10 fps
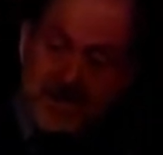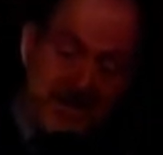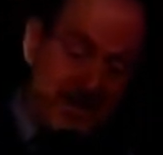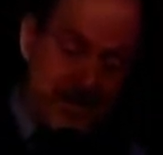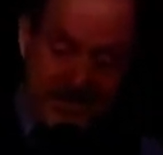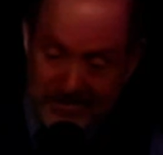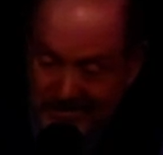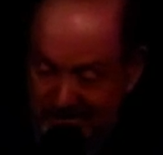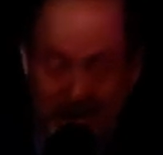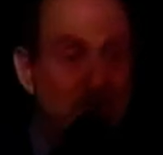the uh,
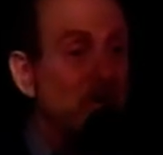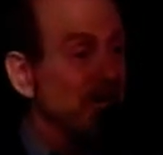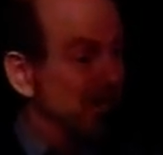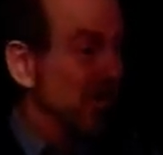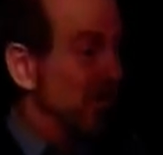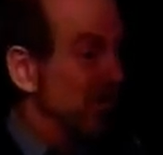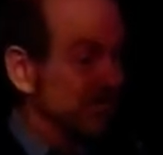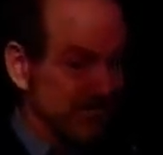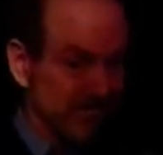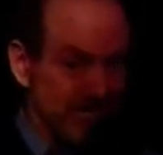Delacorte Theater.
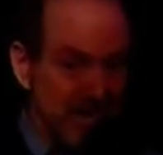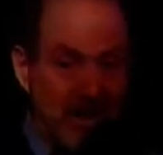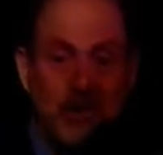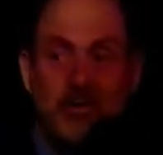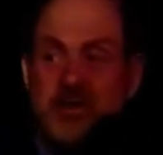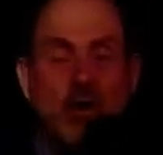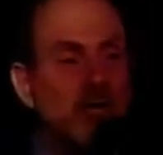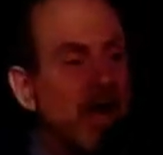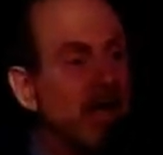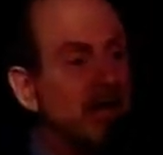Under its
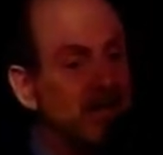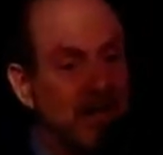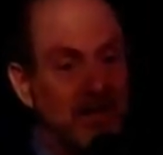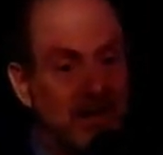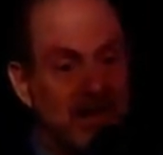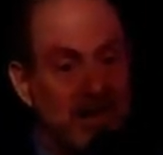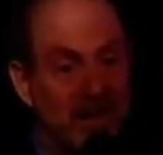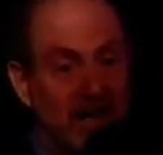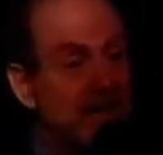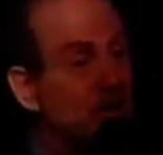overhang,
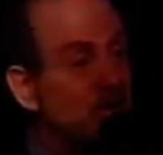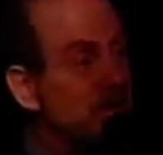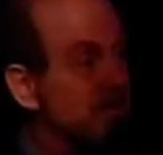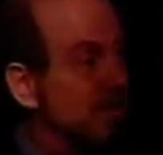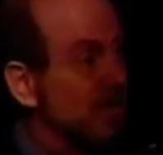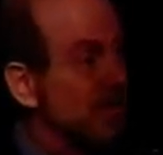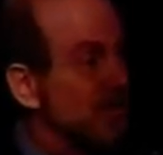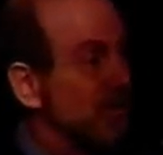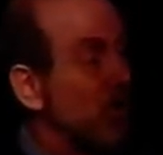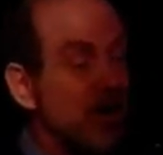I notice
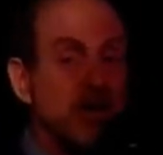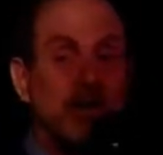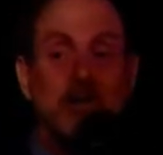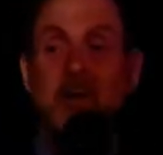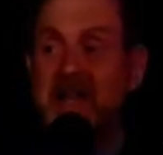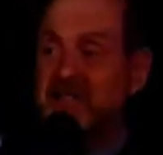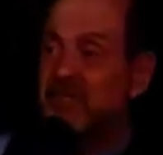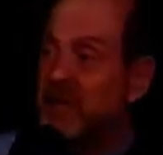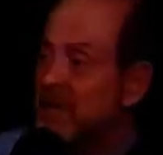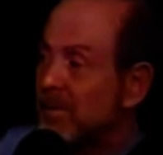there's a large huddled mass
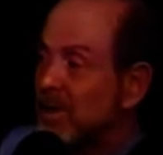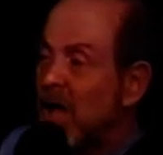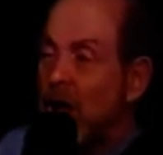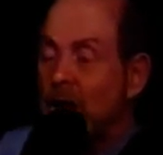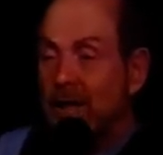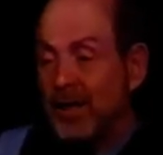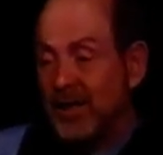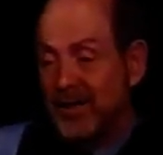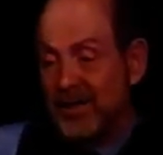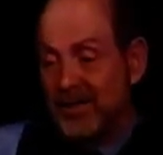of people
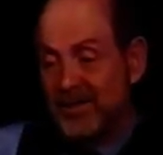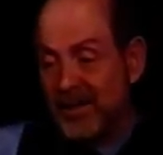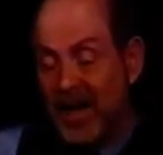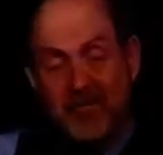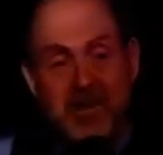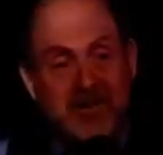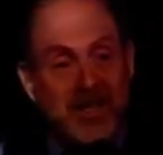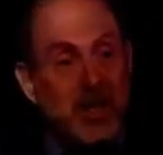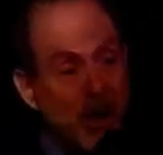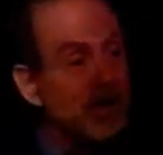
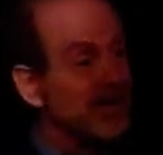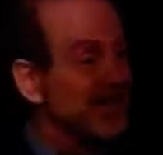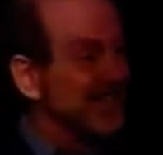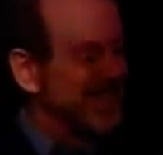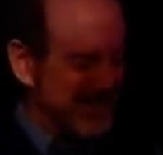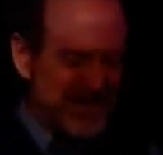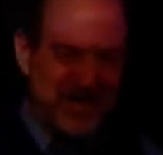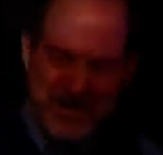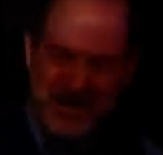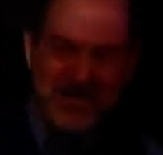obviously yearning
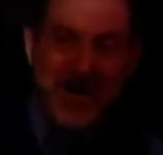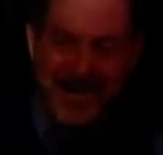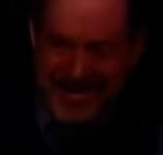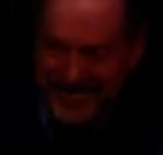to be dry.